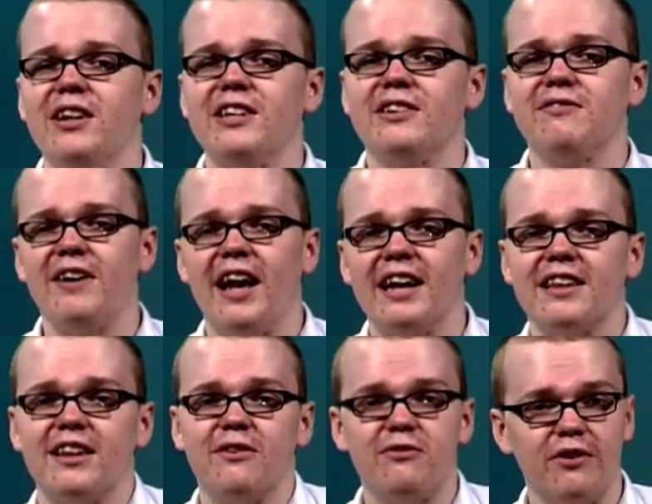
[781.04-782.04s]
as a fact
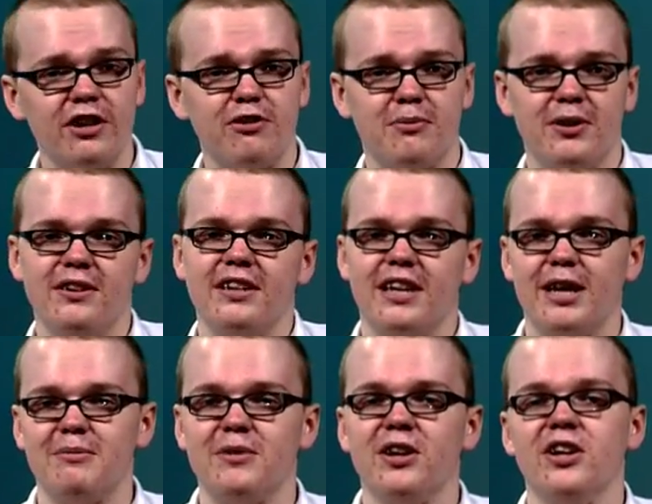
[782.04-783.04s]
that a Frenchman
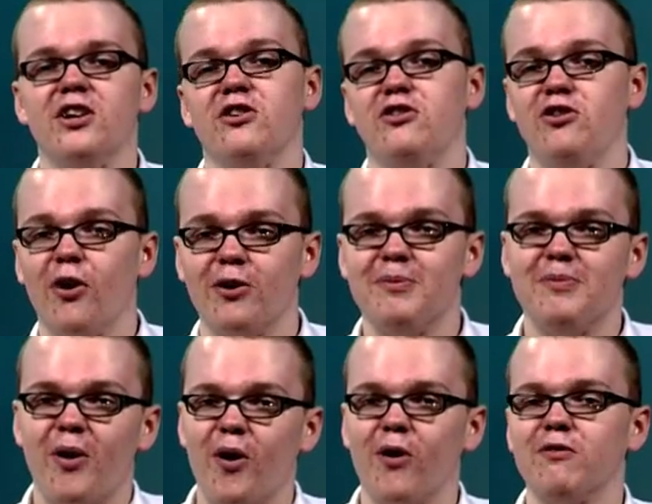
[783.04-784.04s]
named John
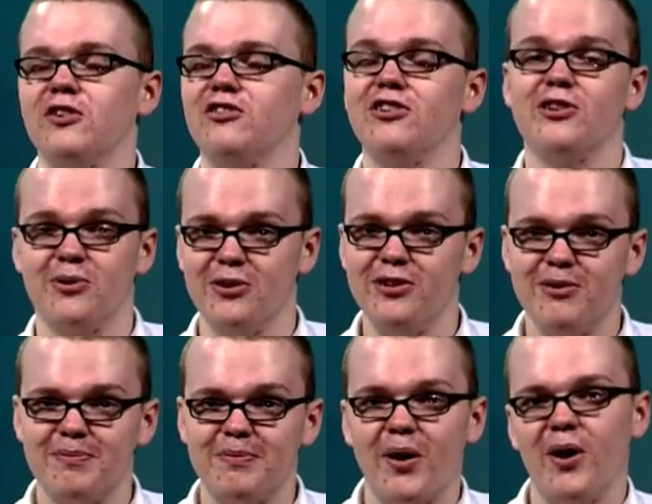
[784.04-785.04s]
of Gisors,
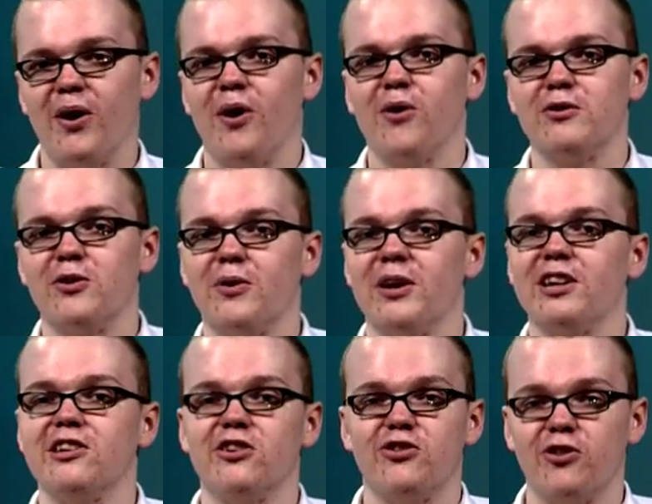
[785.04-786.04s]
also known as
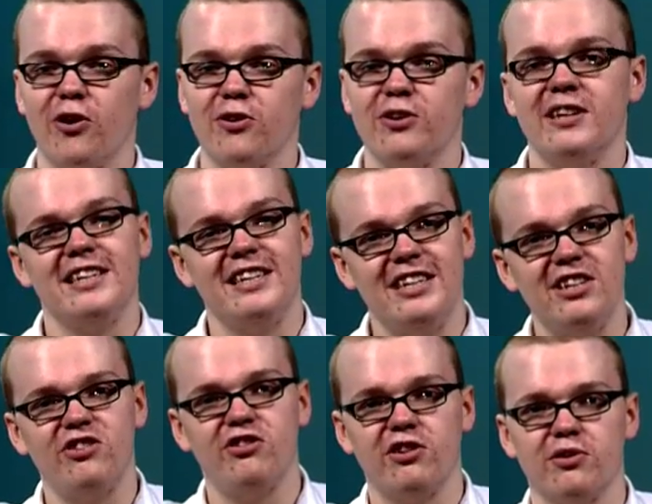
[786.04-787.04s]
Jean de
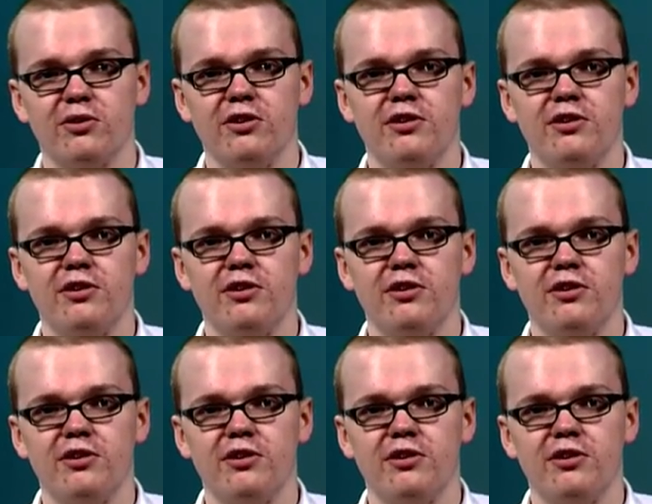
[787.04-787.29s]
Gisors,